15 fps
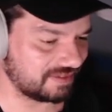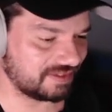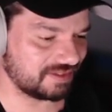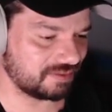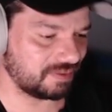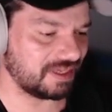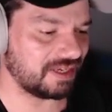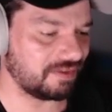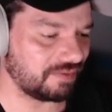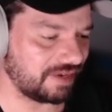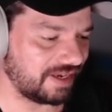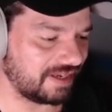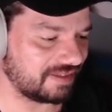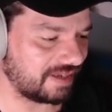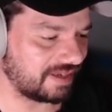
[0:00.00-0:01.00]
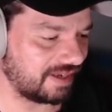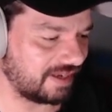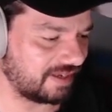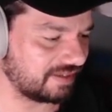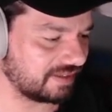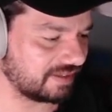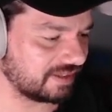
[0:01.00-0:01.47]
this is really great
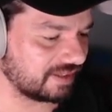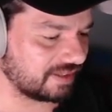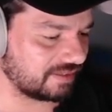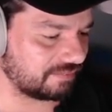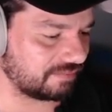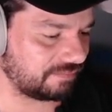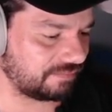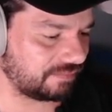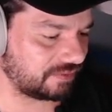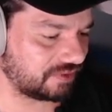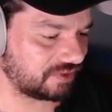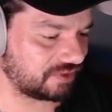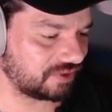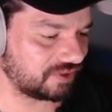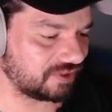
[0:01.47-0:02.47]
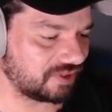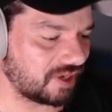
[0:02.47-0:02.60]
and for sure,